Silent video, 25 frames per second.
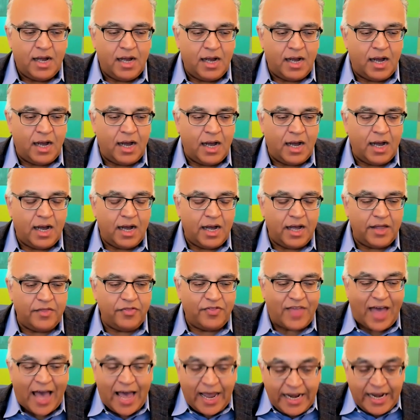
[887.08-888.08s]

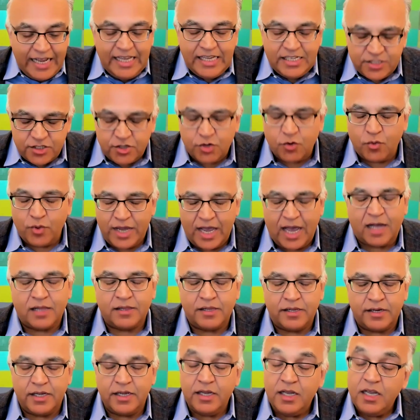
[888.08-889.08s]
That is the
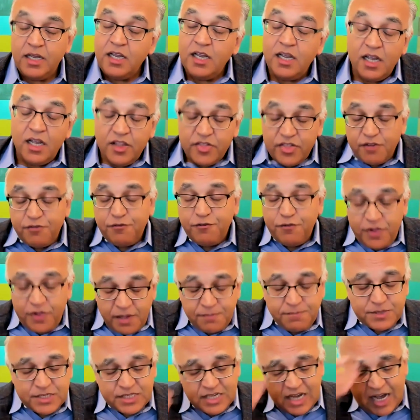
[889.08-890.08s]
reality. The
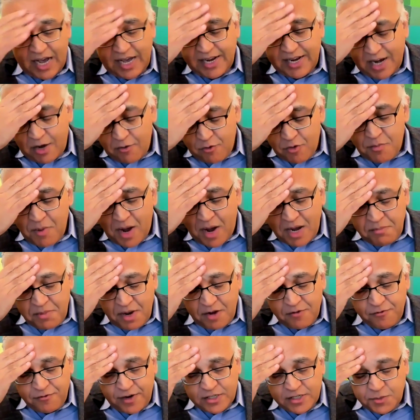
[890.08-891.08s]
flip side, I remind
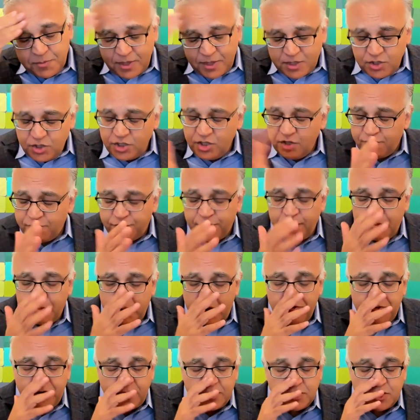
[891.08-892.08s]
my friends, especially
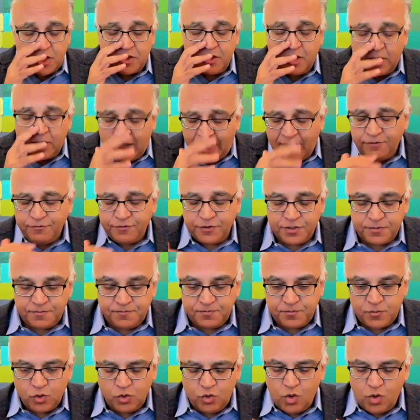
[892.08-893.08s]
my friends on the left,
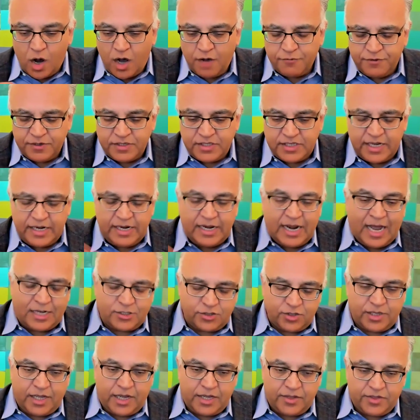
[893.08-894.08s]
who often tend
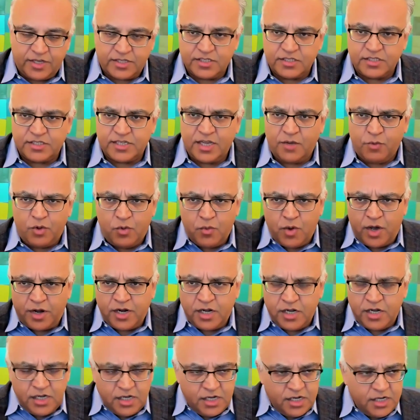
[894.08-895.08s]
not to like this and say, we want
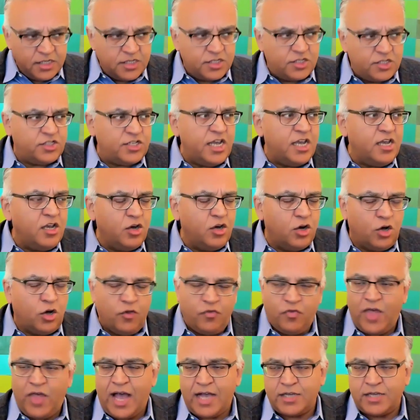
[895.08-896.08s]
a
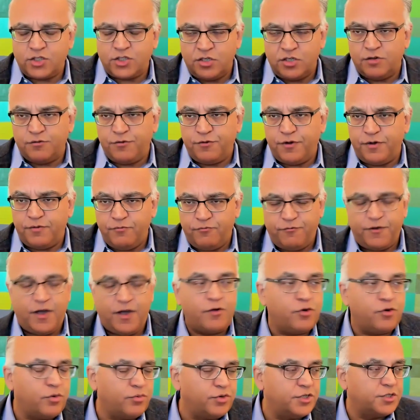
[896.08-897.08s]
single national
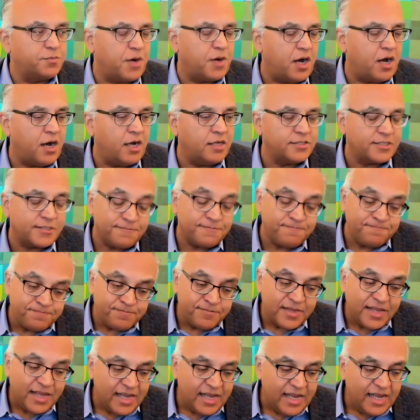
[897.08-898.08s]
federal response,
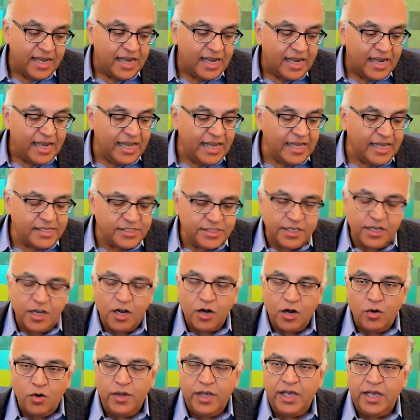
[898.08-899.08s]
is,
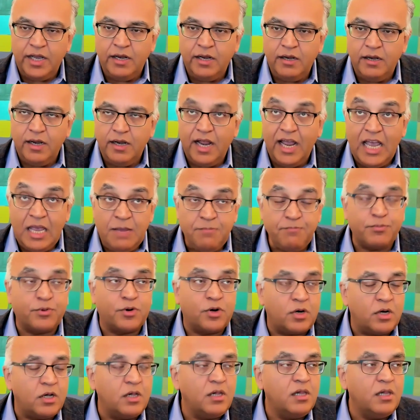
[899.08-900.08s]
in
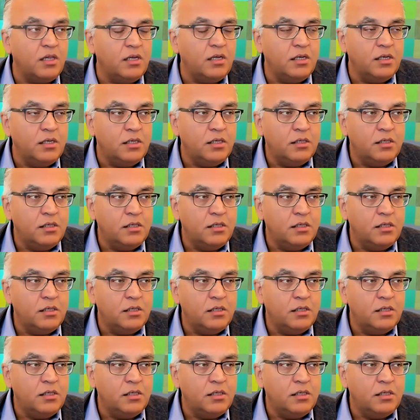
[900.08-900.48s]
April,